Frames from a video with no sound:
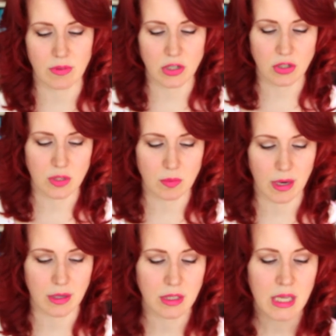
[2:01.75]
version as
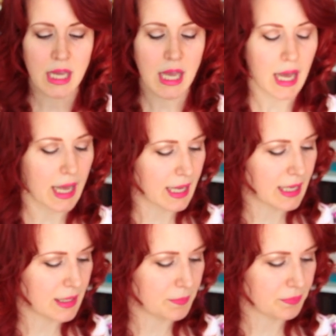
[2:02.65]
well.
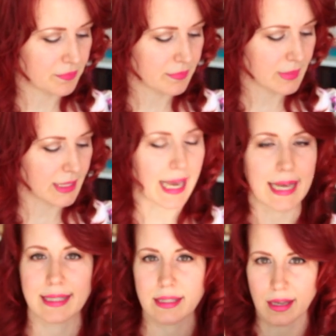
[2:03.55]

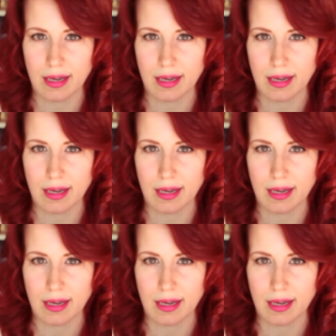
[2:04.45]
Yes,